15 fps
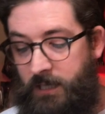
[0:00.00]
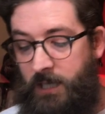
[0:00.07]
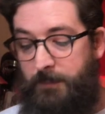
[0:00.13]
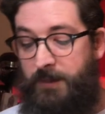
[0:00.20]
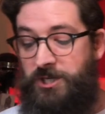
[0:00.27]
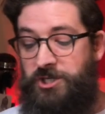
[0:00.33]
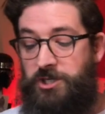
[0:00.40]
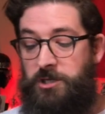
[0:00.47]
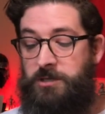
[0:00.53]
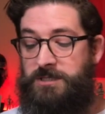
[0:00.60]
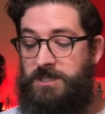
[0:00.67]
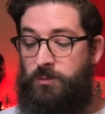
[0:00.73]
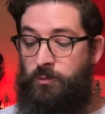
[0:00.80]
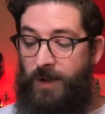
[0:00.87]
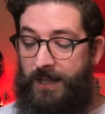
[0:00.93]
be sure
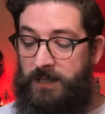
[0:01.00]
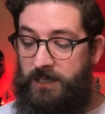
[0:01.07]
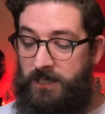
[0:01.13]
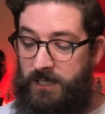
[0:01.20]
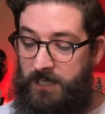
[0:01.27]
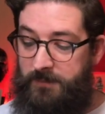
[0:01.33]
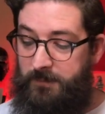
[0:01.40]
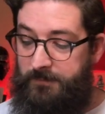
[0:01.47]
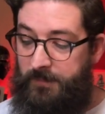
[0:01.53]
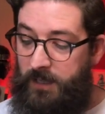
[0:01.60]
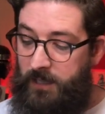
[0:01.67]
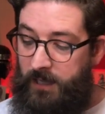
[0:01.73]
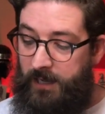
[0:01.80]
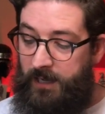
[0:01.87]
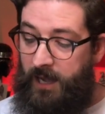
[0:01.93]
to welcome
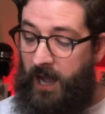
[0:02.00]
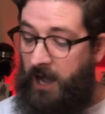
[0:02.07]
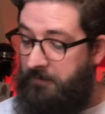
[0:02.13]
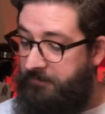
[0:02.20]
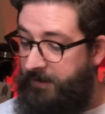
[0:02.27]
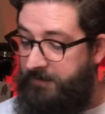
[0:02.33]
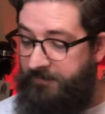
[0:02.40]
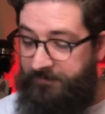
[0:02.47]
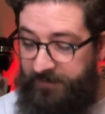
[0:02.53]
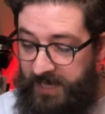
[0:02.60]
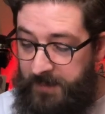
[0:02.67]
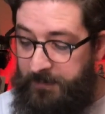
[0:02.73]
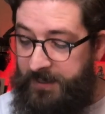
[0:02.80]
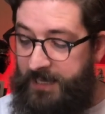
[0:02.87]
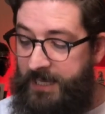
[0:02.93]
our friend
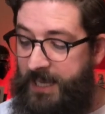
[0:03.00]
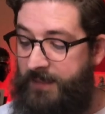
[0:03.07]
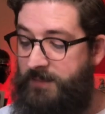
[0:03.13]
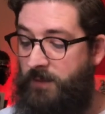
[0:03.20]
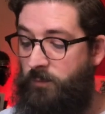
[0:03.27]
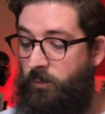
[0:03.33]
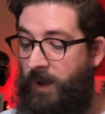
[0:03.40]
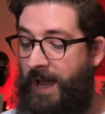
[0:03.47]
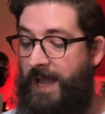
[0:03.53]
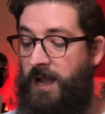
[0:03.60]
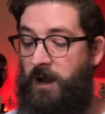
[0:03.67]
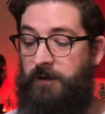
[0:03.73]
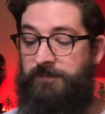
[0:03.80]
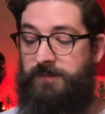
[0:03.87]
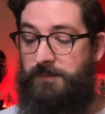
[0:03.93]
Phoebe in the way
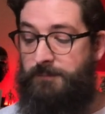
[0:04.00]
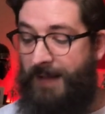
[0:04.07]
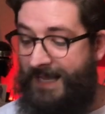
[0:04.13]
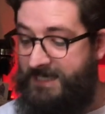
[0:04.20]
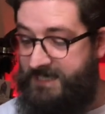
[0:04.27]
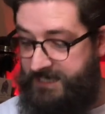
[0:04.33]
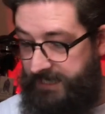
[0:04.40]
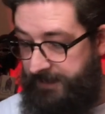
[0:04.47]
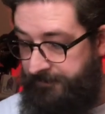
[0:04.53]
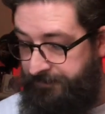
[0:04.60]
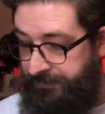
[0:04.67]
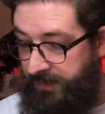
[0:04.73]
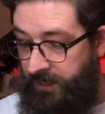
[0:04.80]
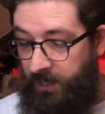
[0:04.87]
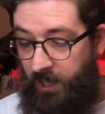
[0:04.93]
of the Master,
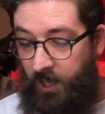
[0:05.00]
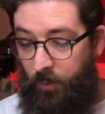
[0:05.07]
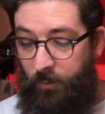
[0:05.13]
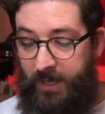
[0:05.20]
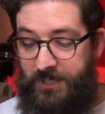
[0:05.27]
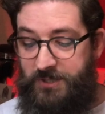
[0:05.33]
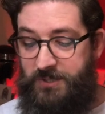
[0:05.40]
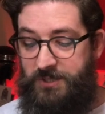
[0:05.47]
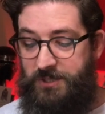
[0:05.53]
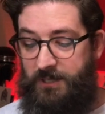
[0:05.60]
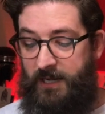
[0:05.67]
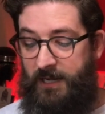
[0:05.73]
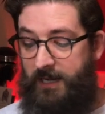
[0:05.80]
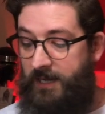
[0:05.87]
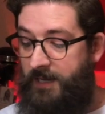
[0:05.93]
which
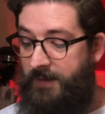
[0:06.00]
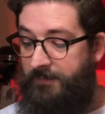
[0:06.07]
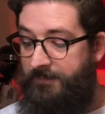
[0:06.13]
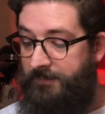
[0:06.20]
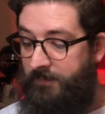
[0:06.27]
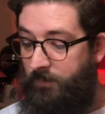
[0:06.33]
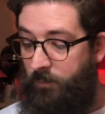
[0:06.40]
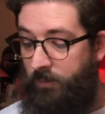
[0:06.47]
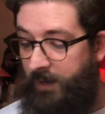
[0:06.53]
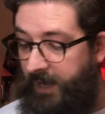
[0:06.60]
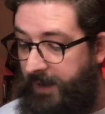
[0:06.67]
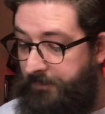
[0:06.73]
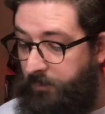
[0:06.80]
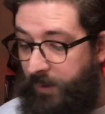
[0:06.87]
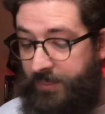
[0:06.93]

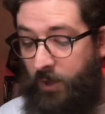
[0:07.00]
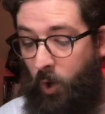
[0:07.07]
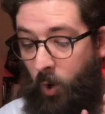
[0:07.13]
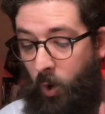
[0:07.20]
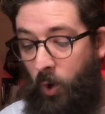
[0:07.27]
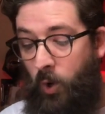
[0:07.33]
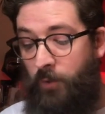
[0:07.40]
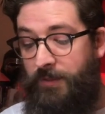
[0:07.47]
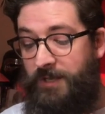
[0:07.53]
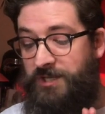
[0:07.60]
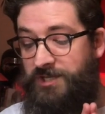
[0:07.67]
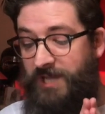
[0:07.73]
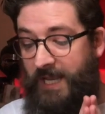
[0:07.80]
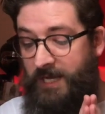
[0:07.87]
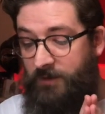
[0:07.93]
with all the
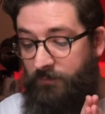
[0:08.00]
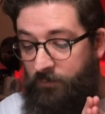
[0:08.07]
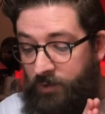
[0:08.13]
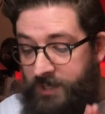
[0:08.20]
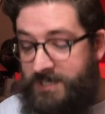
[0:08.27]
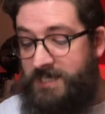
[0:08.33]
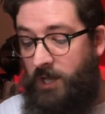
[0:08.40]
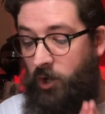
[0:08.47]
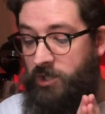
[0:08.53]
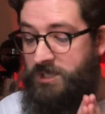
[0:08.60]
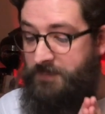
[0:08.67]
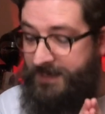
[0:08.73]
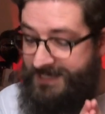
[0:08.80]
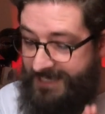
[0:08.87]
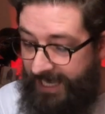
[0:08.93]
generous
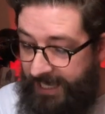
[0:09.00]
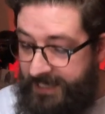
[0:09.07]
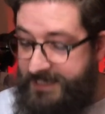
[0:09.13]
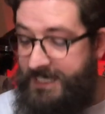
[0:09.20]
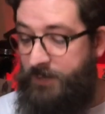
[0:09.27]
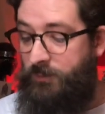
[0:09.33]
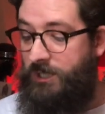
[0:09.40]
hospitality